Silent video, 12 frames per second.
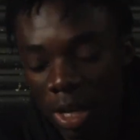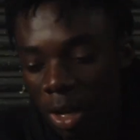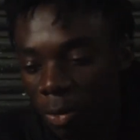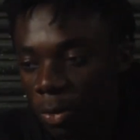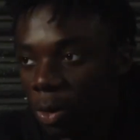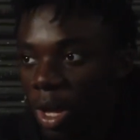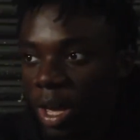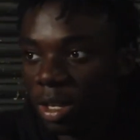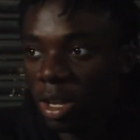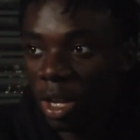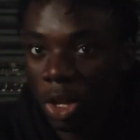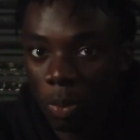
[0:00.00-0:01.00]
And I feel
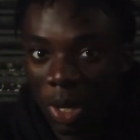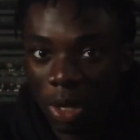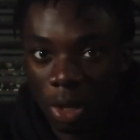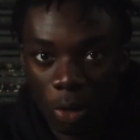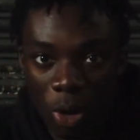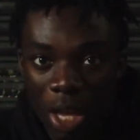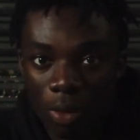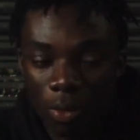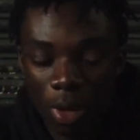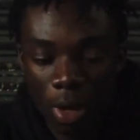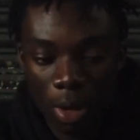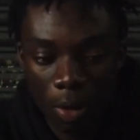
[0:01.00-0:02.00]
like being a
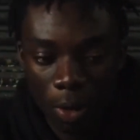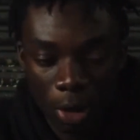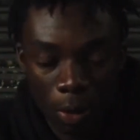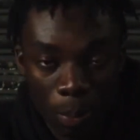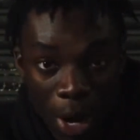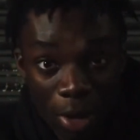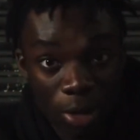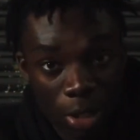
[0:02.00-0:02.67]
creative, comparing